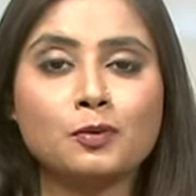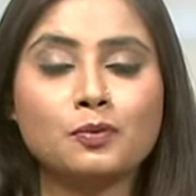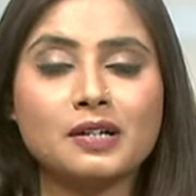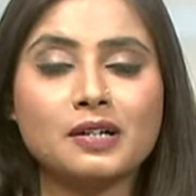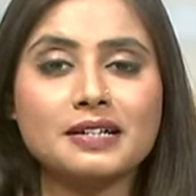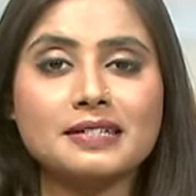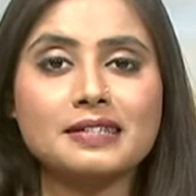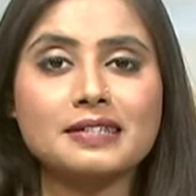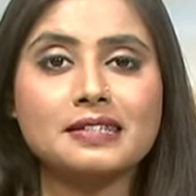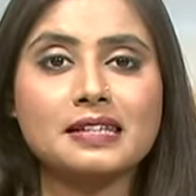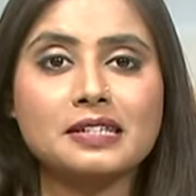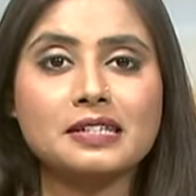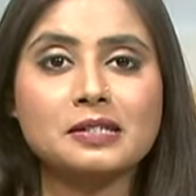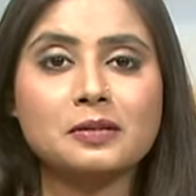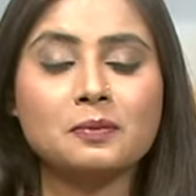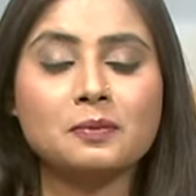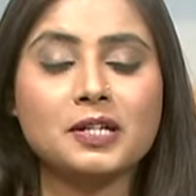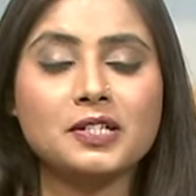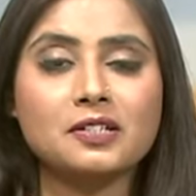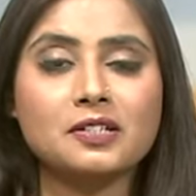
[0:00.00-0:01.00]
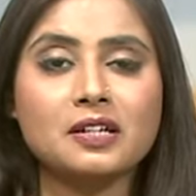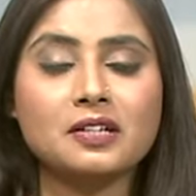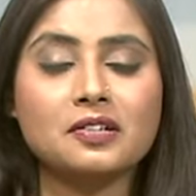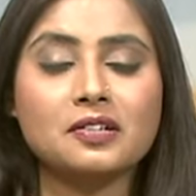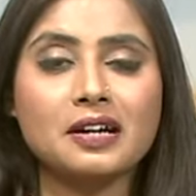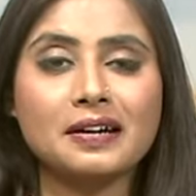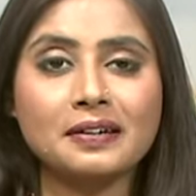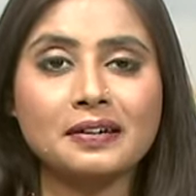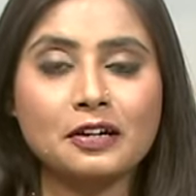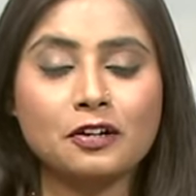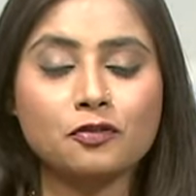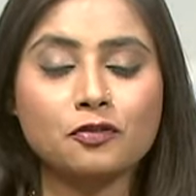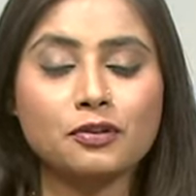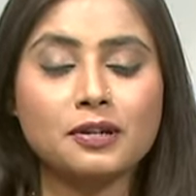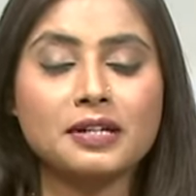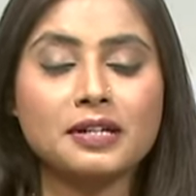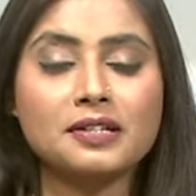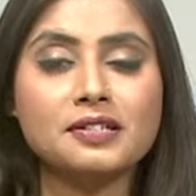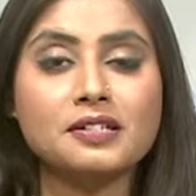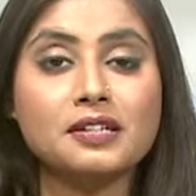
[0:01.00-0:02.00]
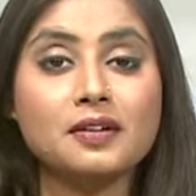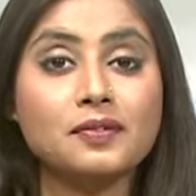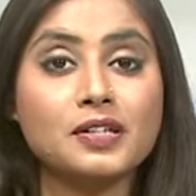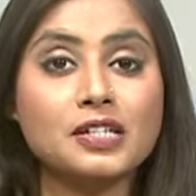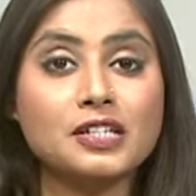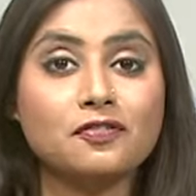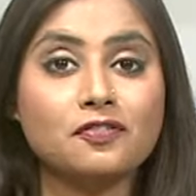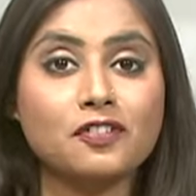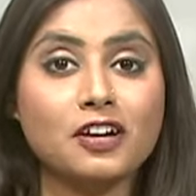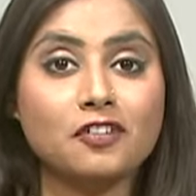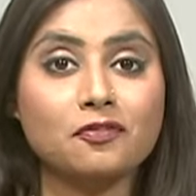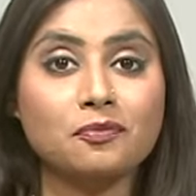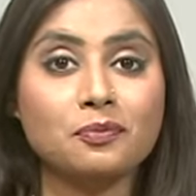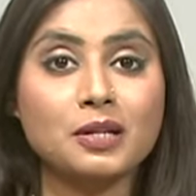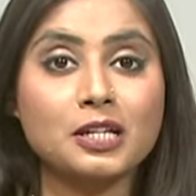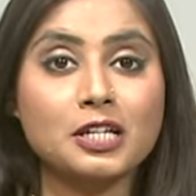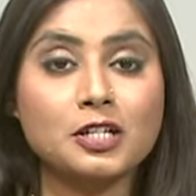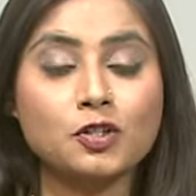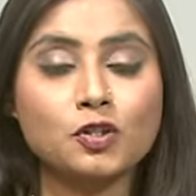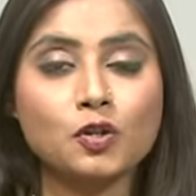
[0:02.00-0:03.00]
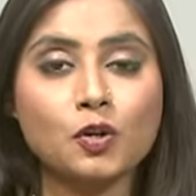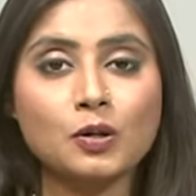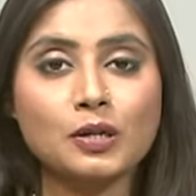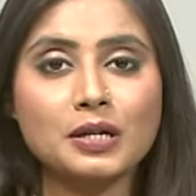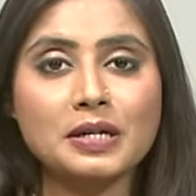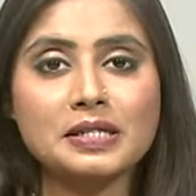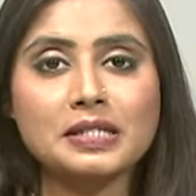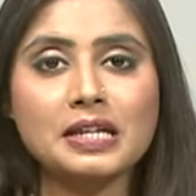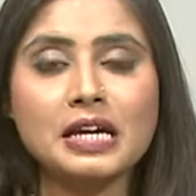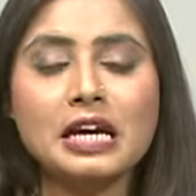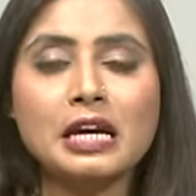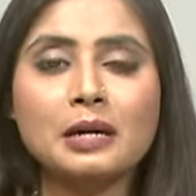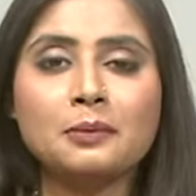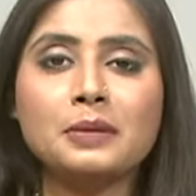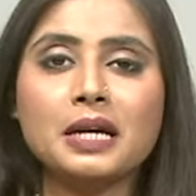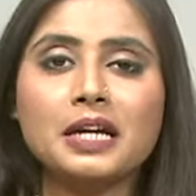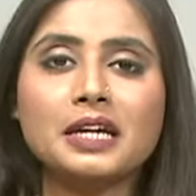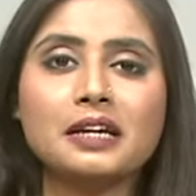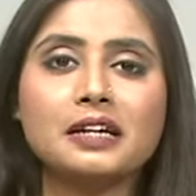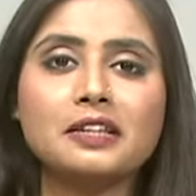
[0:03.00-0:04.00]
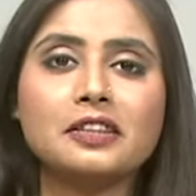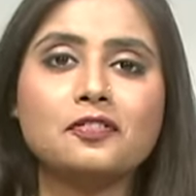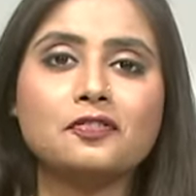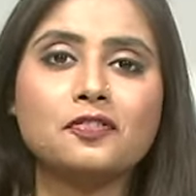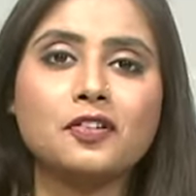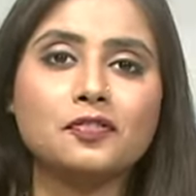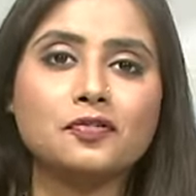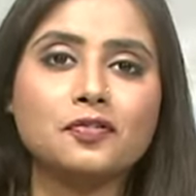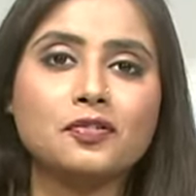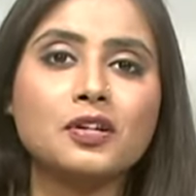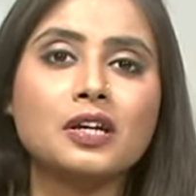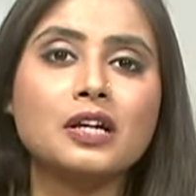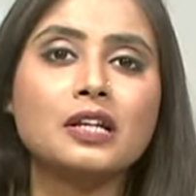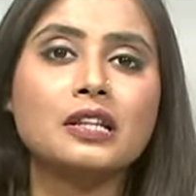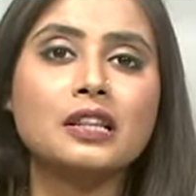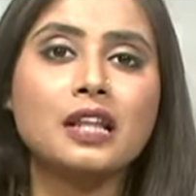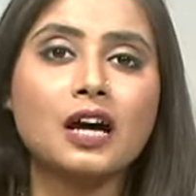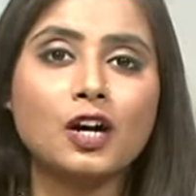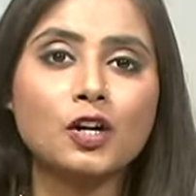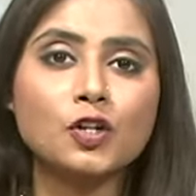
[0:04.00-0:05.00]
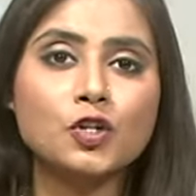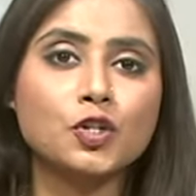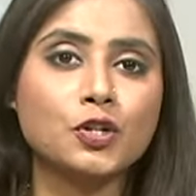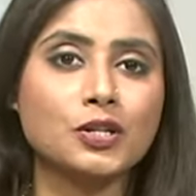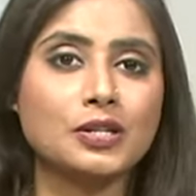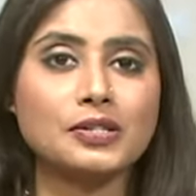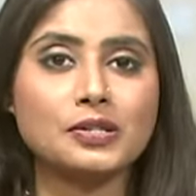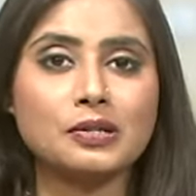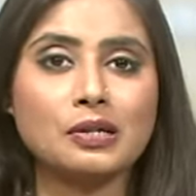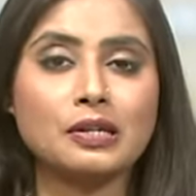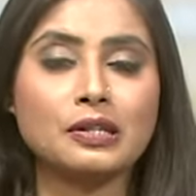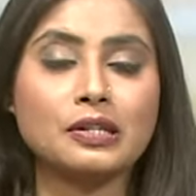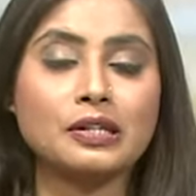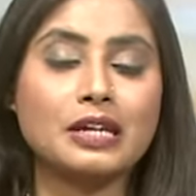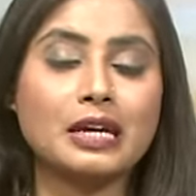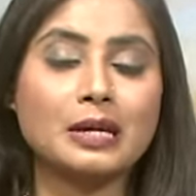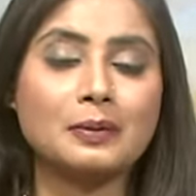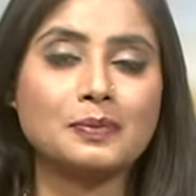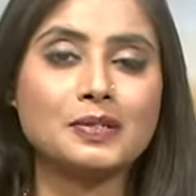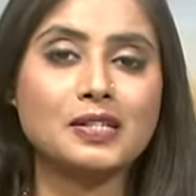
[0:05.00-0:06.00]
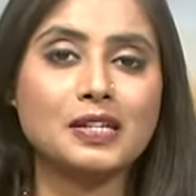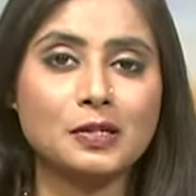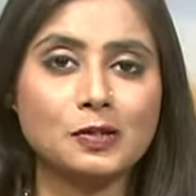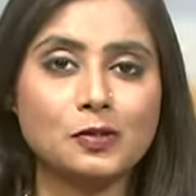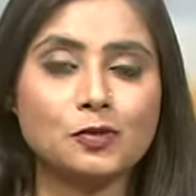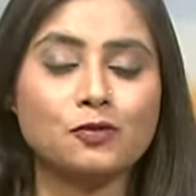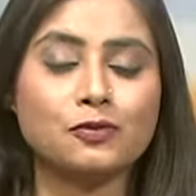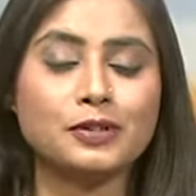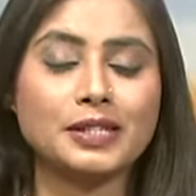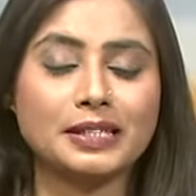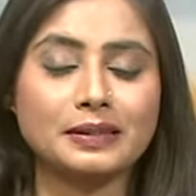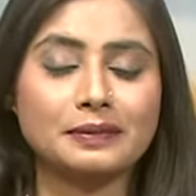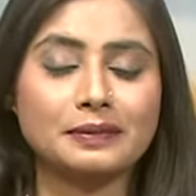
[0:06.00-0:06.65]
prize is estimated at $975 million, making it the fifth largest in the game's history.